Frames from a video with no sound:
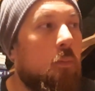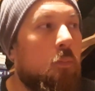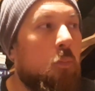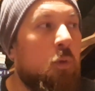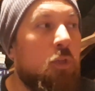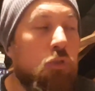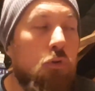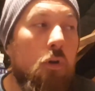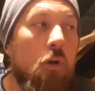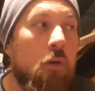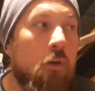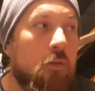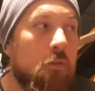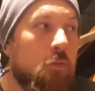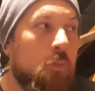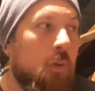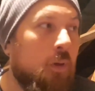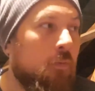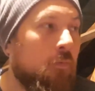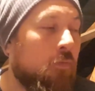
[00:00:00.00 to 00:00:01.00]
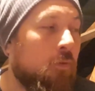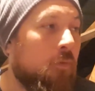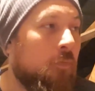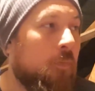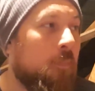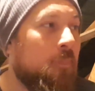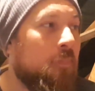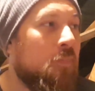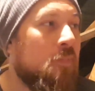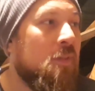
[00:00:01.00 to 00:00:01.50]
We try not to swear in
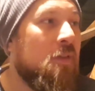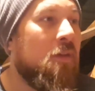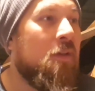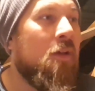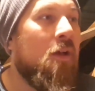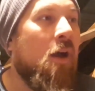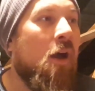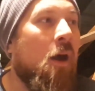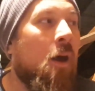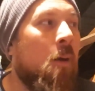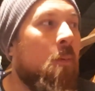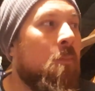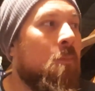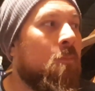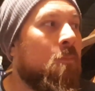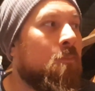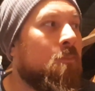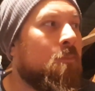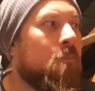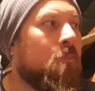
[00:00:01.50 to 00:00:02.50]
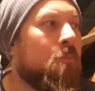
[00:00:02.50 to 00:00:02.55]
front of him.